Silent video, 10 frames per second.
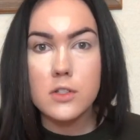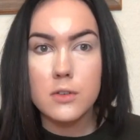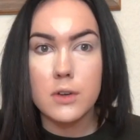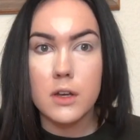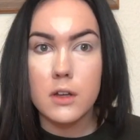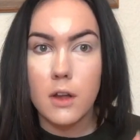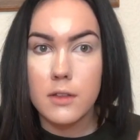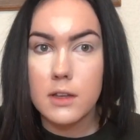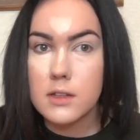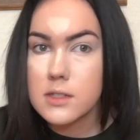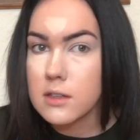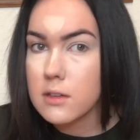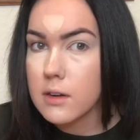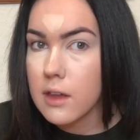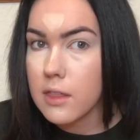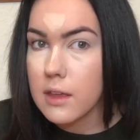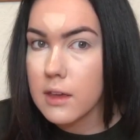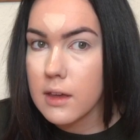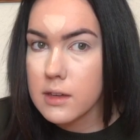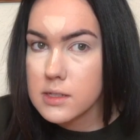so good on the concealer, I
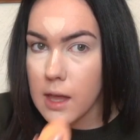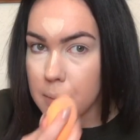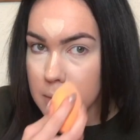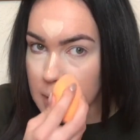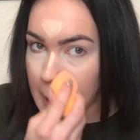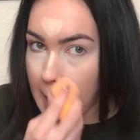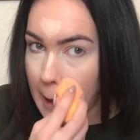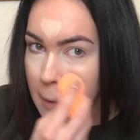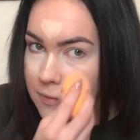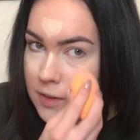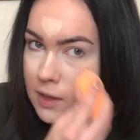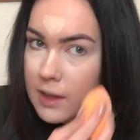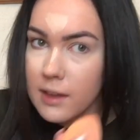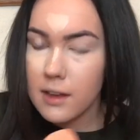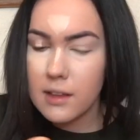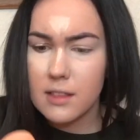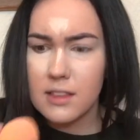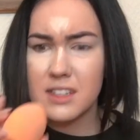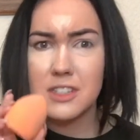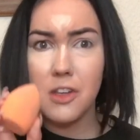think, except that I feel like
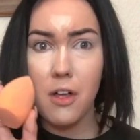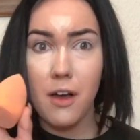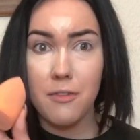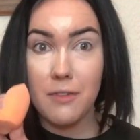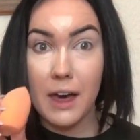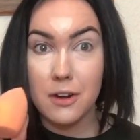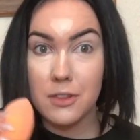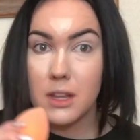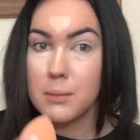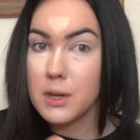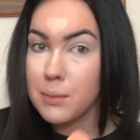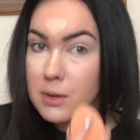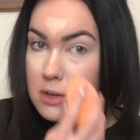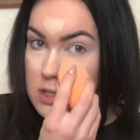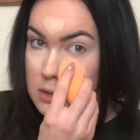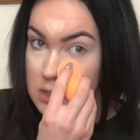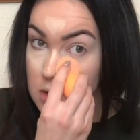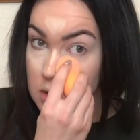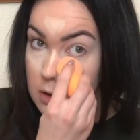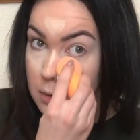this is a lot fatter than the Beauty Blender, so it's a
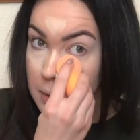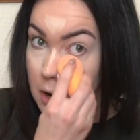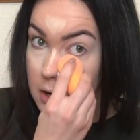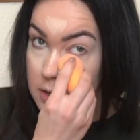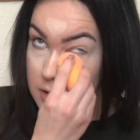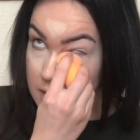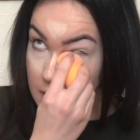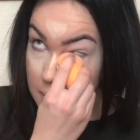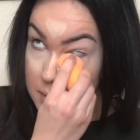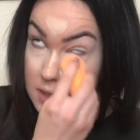little bit harder to get up